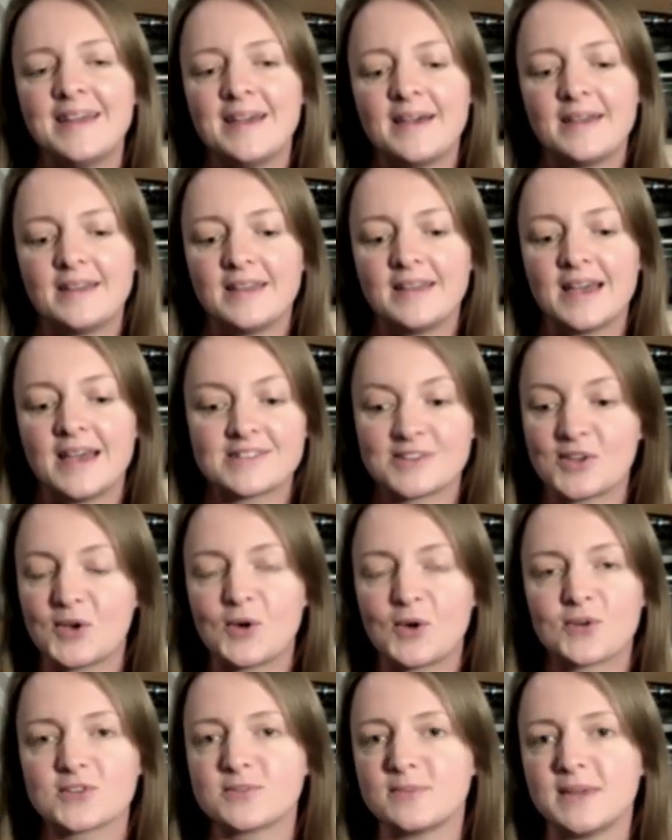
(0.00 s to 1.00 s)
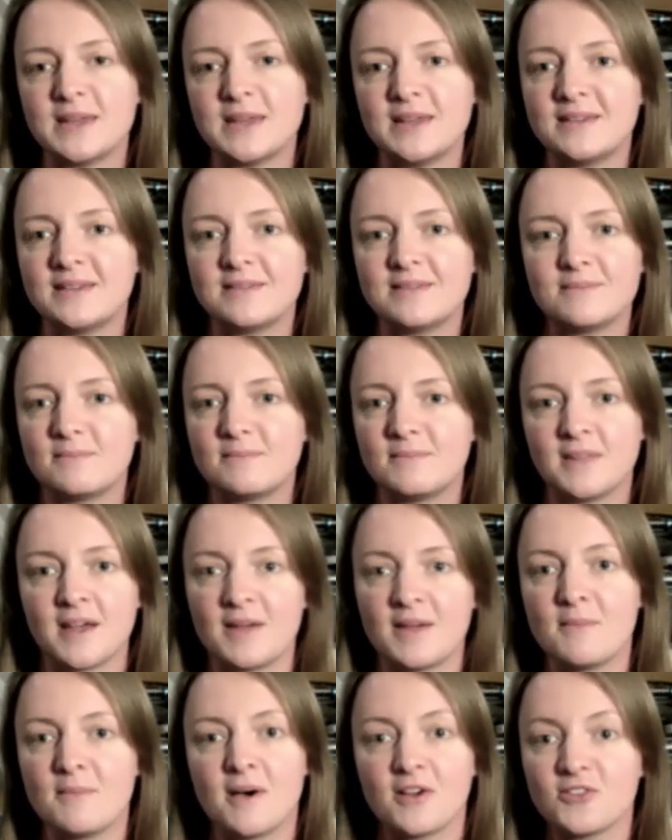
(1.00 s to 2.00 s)
It hasn't cost me
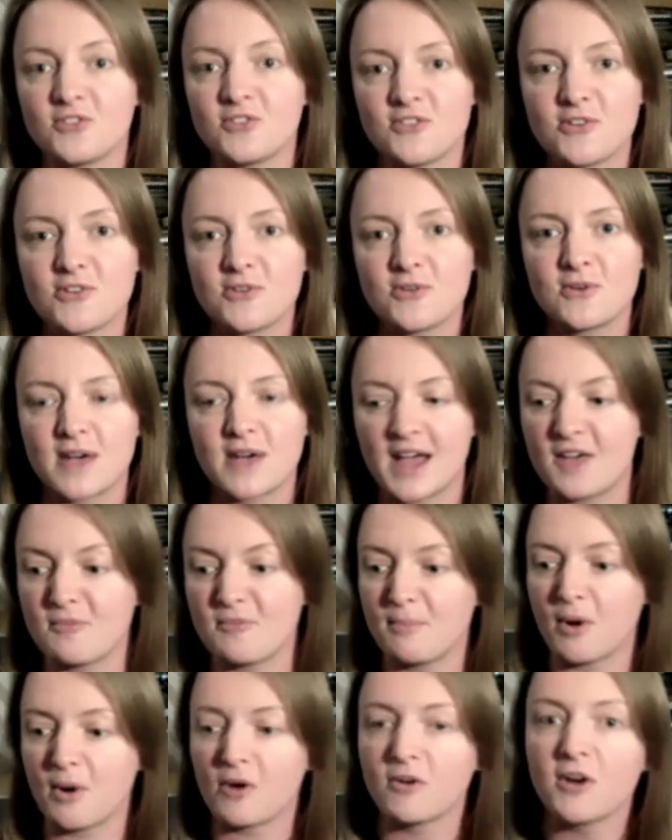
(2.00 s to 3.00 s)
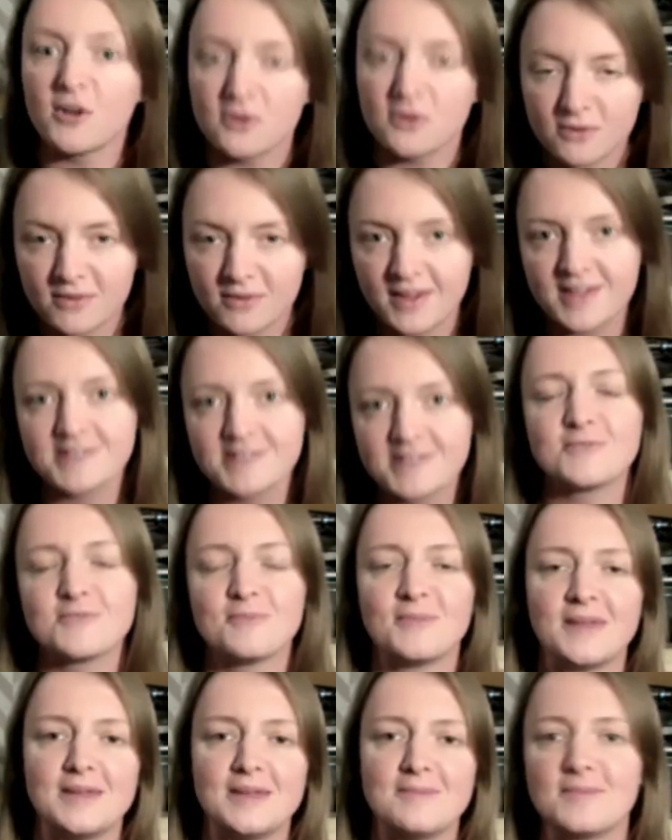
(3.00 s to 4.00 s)
like much at all. I have borrowed things
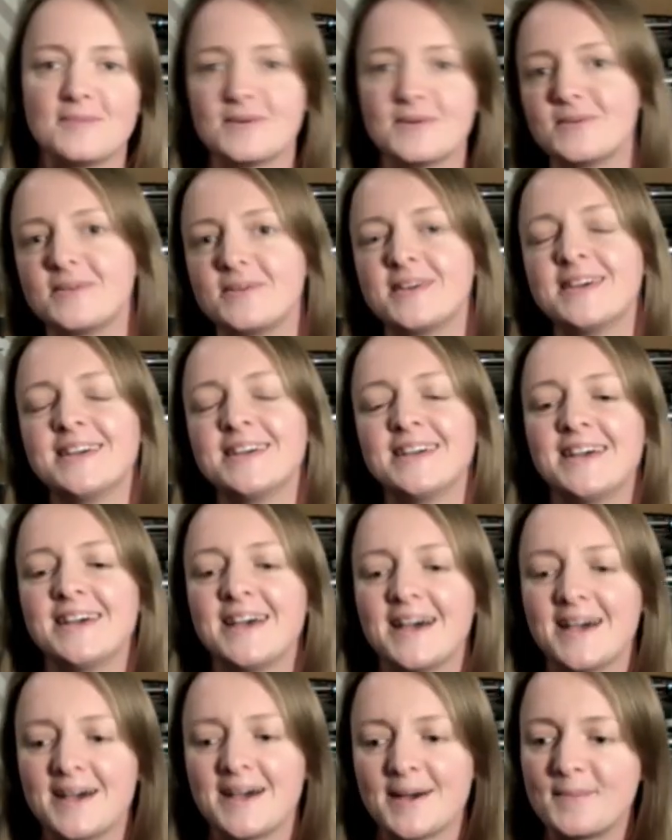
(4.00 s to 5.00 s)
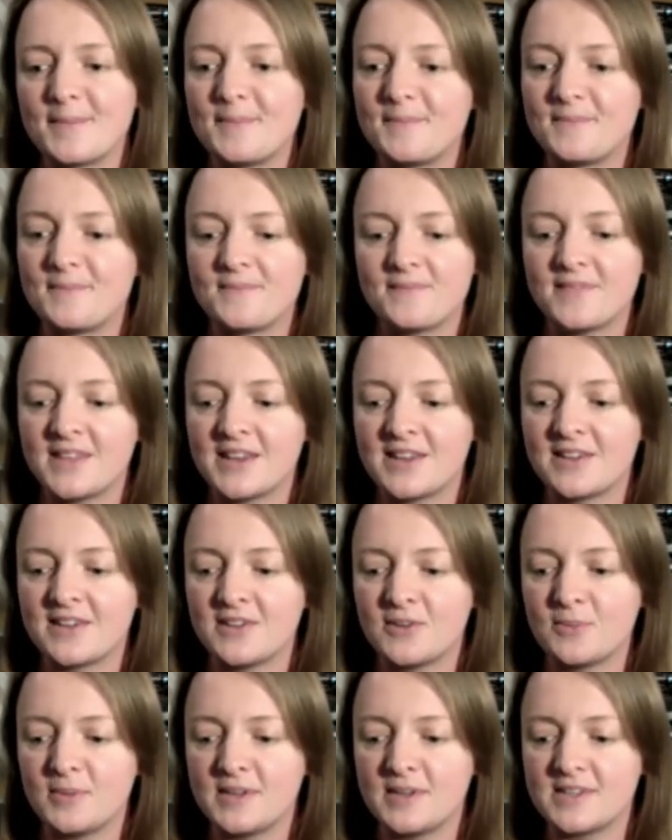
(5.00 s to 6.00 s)
from people. You know,
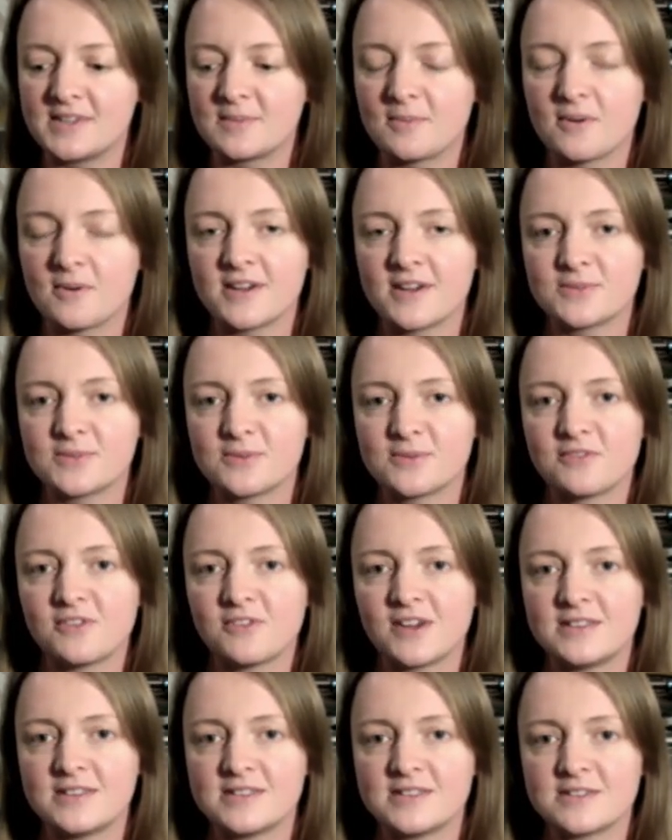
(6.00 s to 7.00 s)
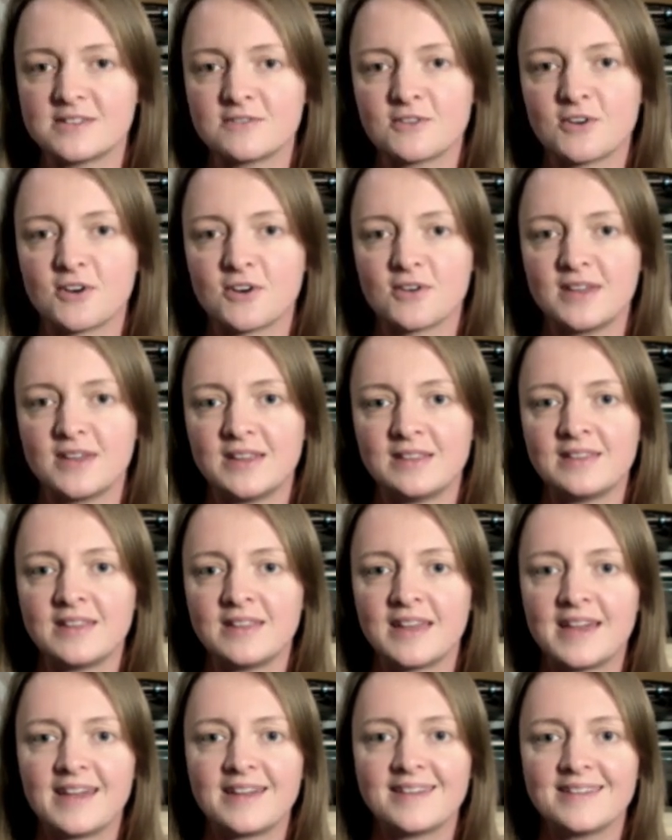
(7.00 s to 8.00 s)
you'll be surprised what friends have got in
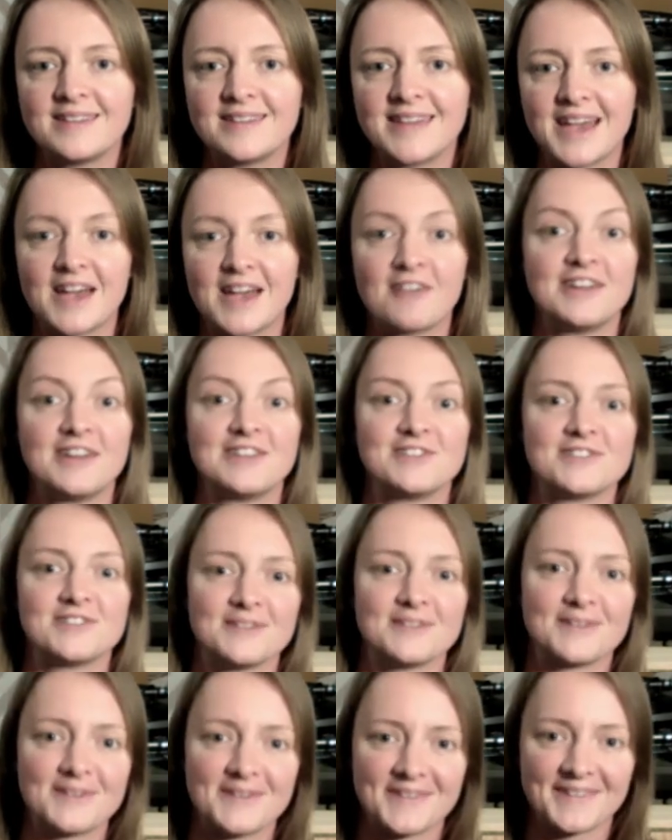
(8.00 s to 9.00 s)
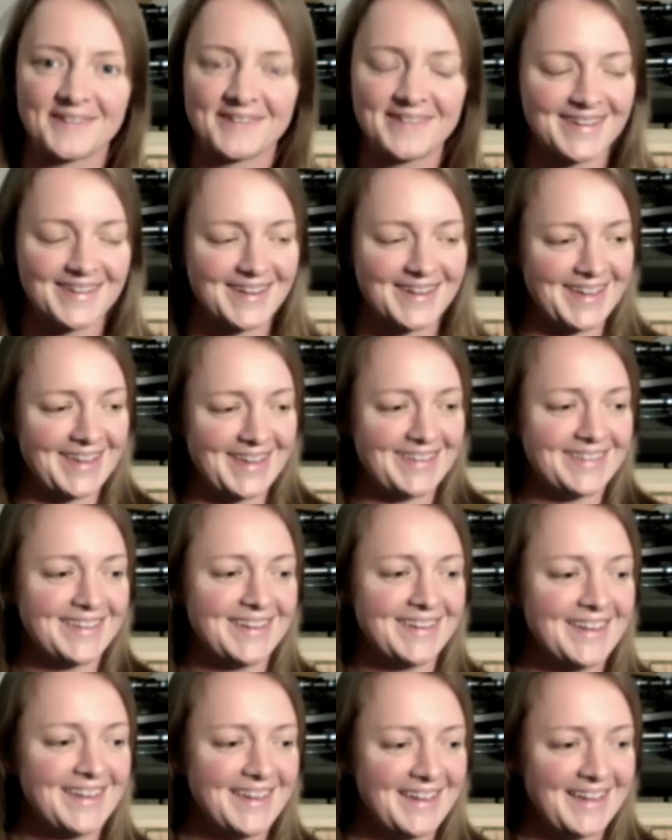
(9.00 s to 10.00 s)
their garage or
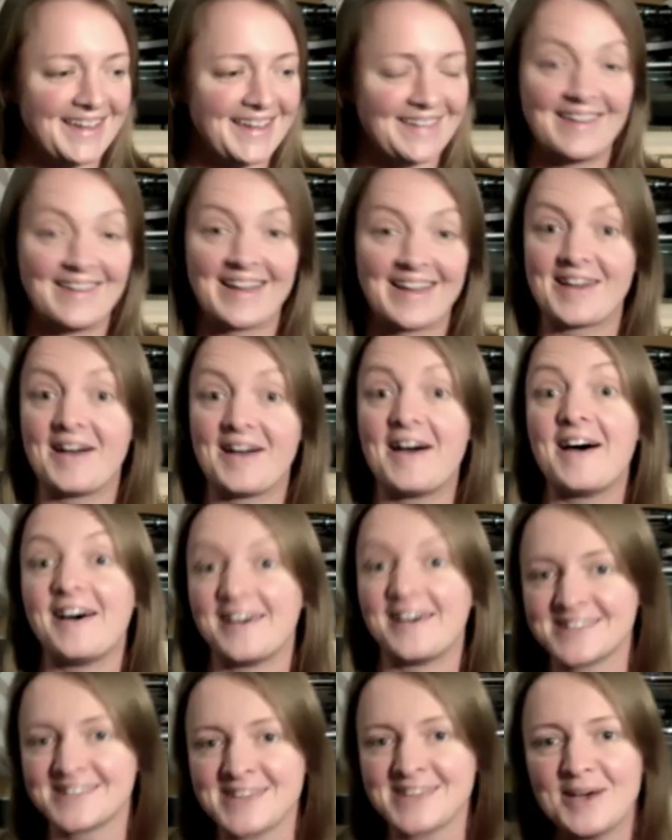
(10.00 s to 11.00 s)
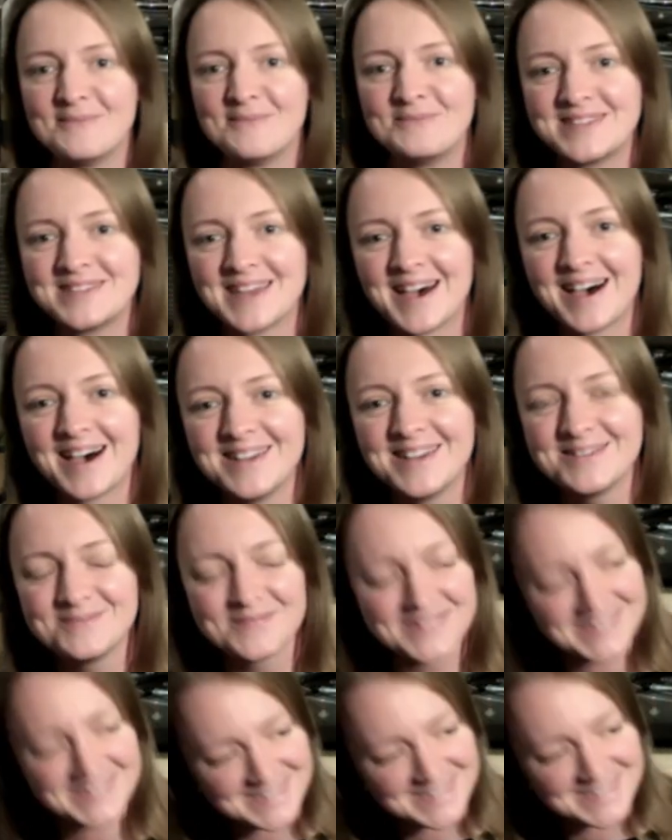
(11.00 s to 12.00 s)
in their car
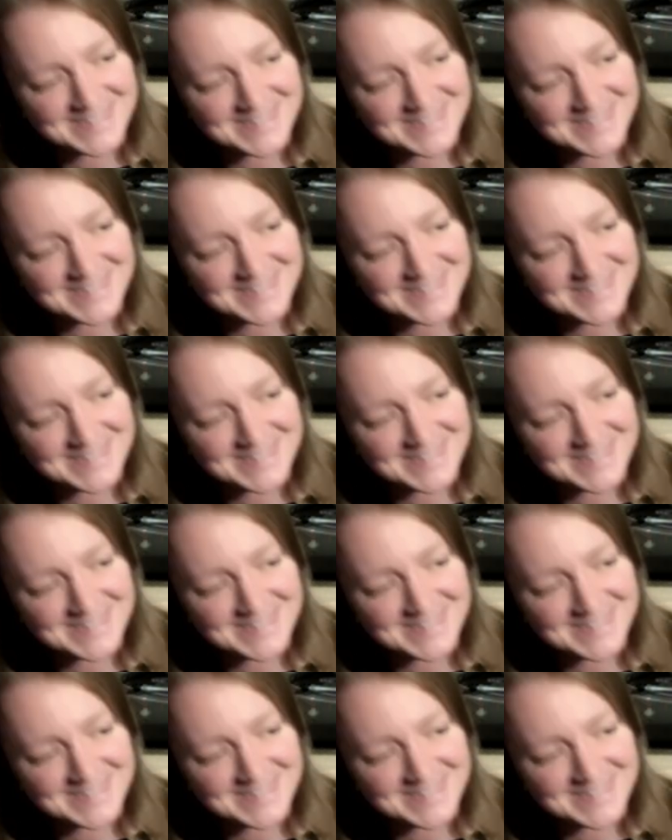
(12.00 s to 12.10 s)
sometimes.